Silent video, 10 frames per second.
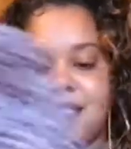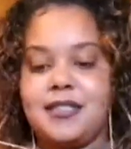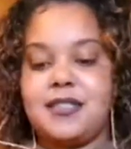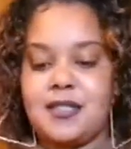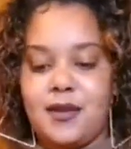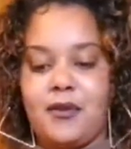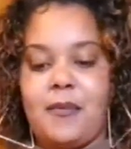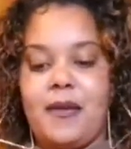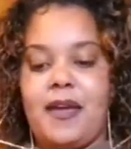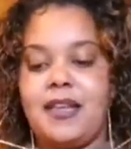So
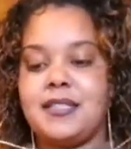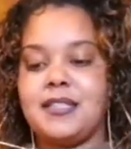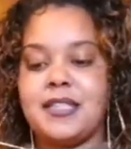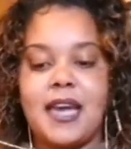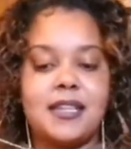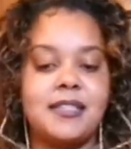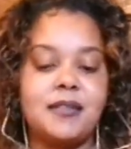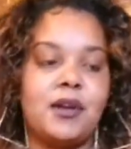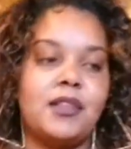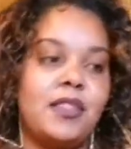I'm excited
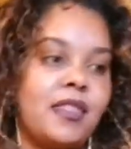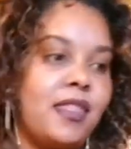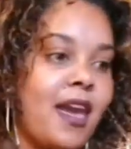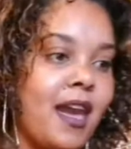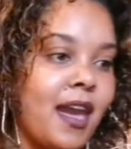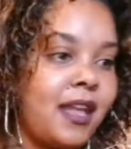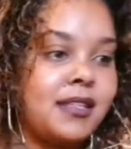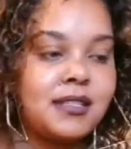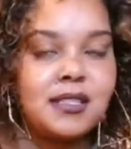about that.